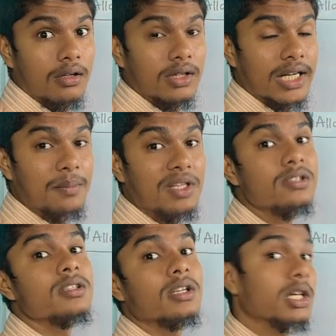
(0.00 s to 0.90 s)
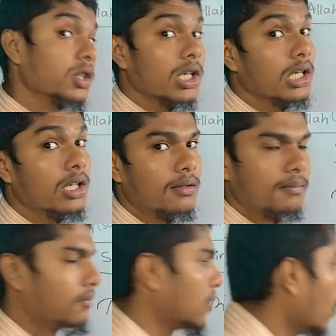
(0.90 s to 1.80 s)
That means the.
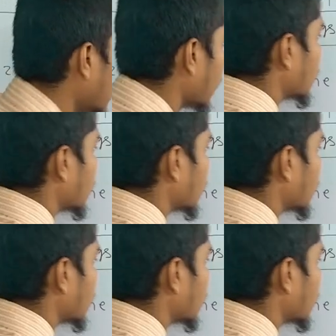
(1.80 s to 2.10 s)
Okay.